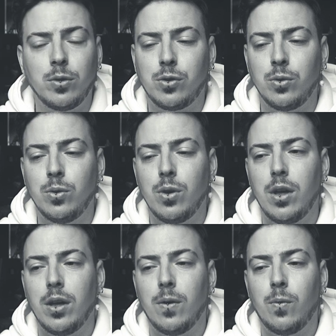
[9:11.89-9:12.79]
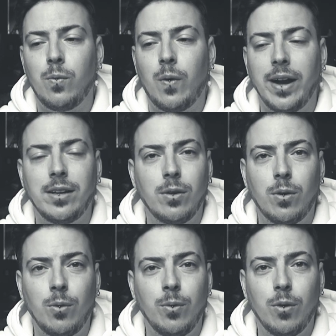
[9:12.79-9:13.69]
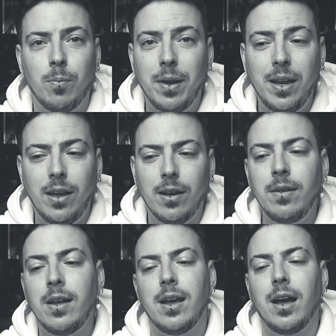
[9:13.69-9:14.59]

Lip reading: to write their own opinion,